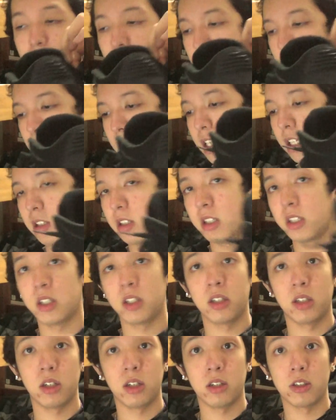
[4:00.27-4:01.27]
from a dealer.
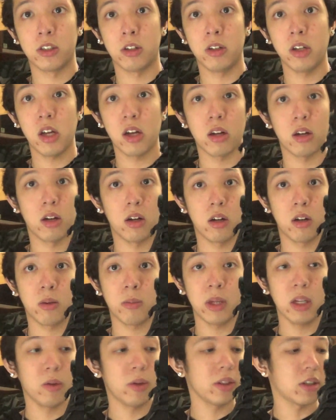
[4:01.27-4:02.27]
So yeah,
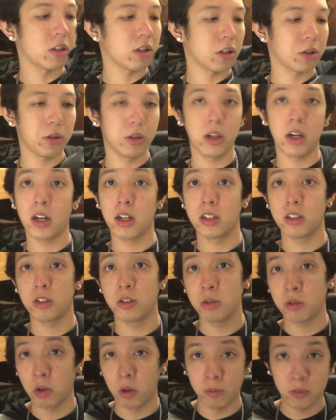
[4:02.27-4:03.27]
anyways, I'll talk to you guys
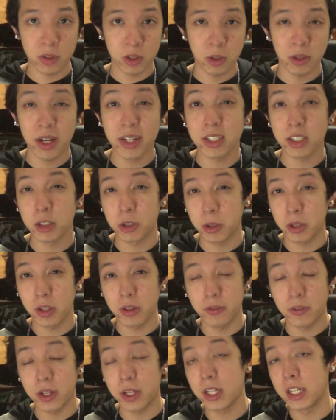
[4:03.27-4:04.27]
soon. Hopefully you guys enjoy
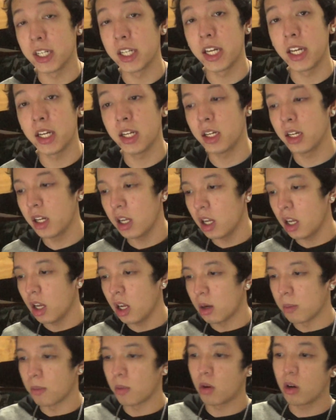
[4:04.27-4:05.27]
the fit of the day.
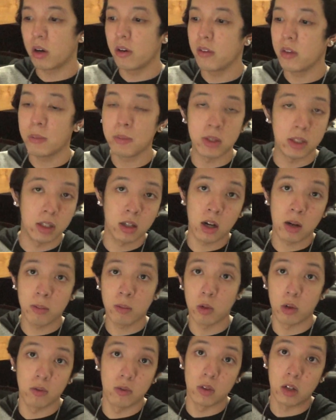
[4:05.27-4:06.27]
More of them to come,
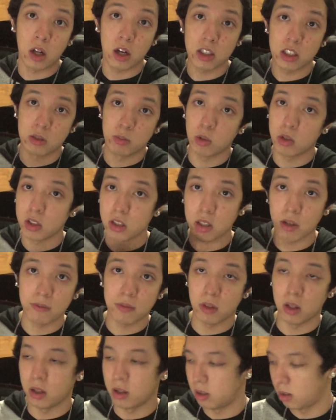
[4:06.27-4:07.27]
more vlogs, more
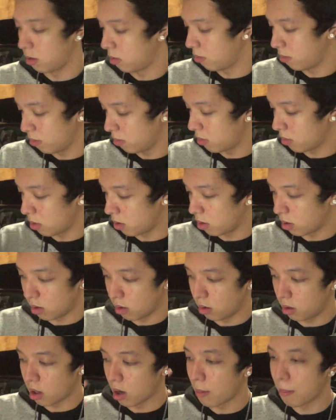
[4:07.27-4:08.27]
stuff to
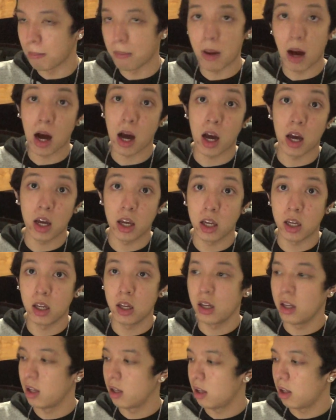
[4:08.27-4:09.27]
come by.
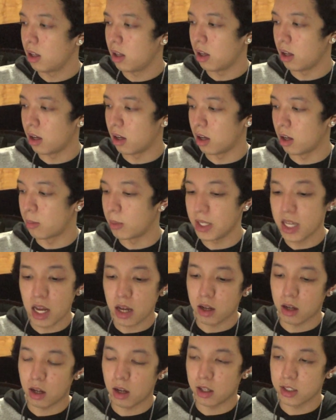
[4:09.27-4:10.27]
But yeah,
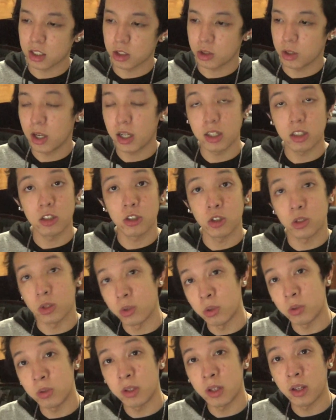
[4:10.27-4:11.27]
I'll talk to you guys
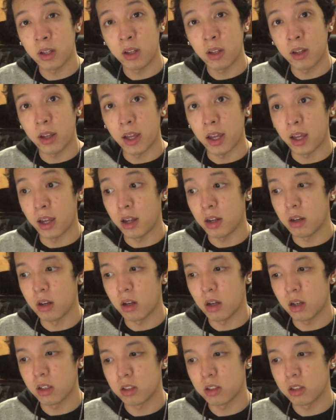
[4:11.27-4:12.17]
soon, and